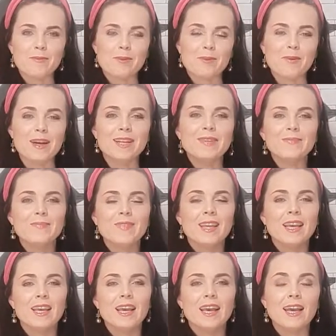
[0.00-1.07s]
everyone.
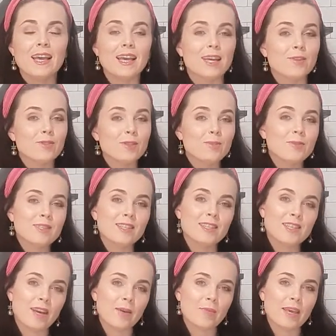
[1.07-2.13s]
Christmas is
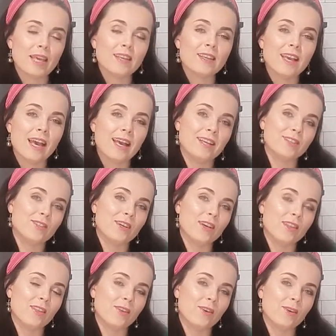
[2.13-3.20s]
coming, so I
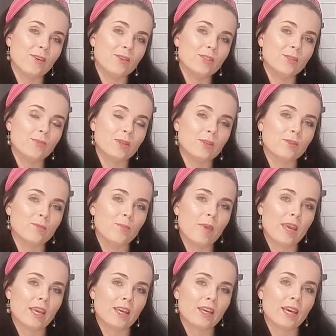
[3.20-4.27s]
thought we could
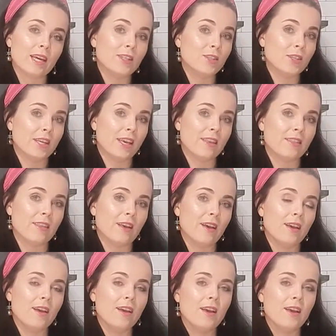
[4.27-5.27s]
bake together